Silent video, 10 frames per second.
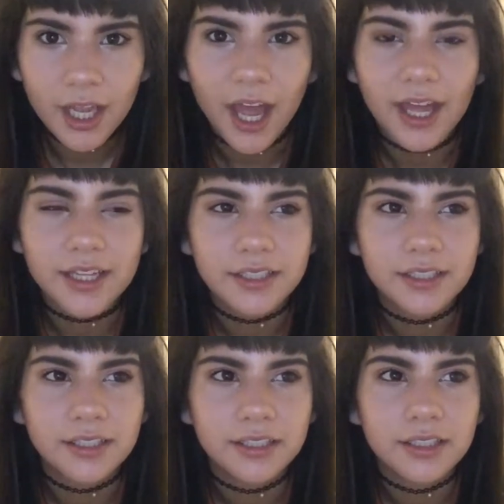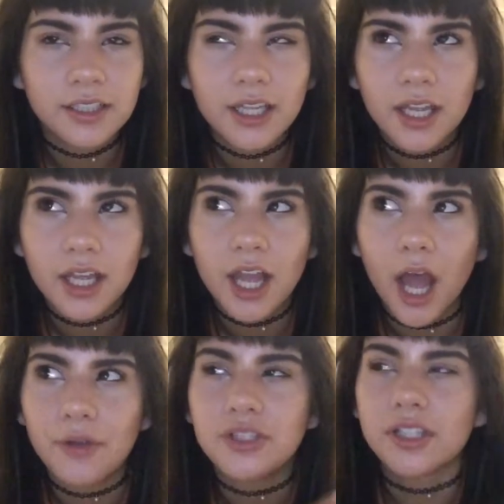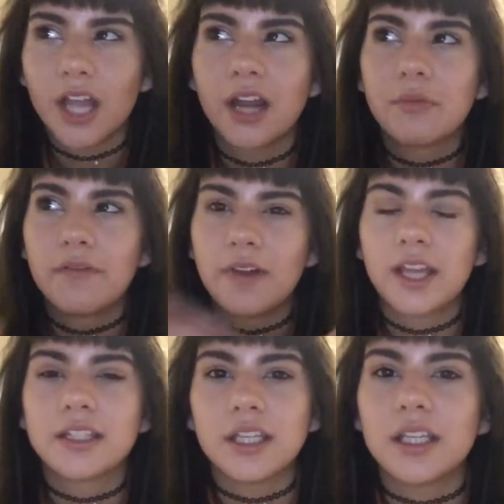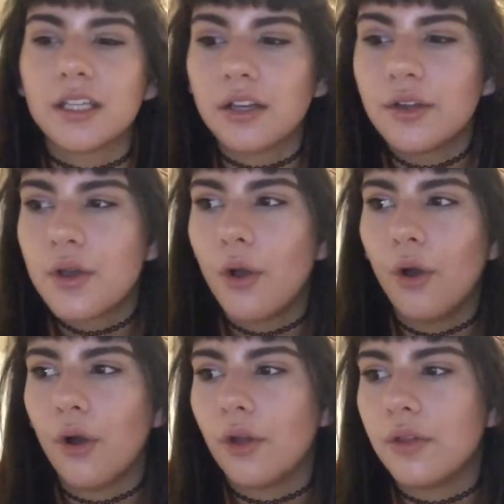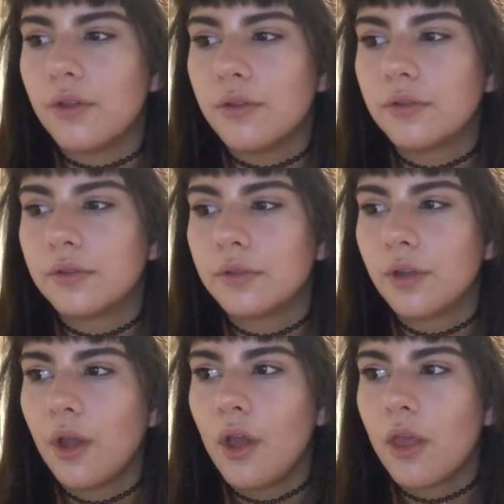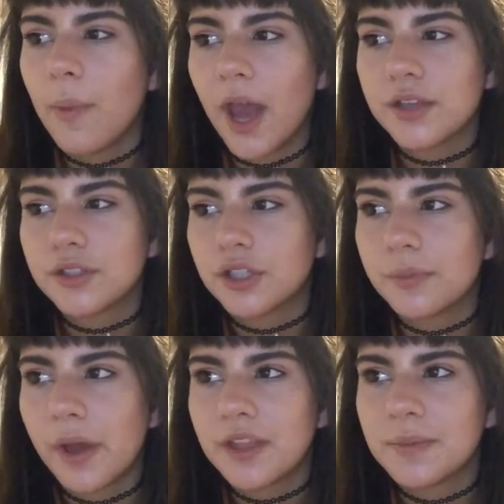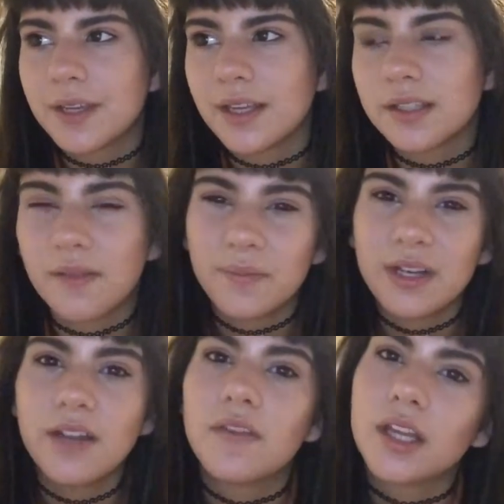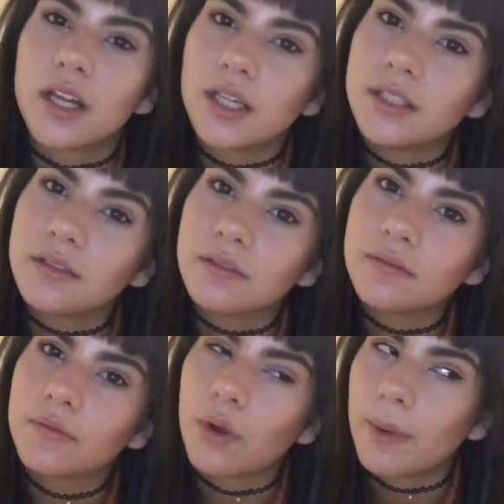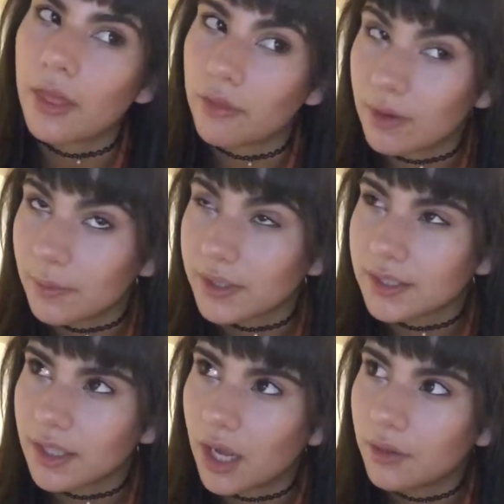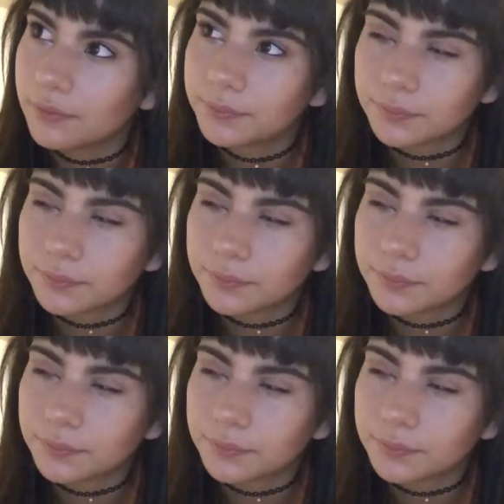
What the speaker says: And I was just kind of reflecting on the past 2 months, because I've been living in London for about 3 months now.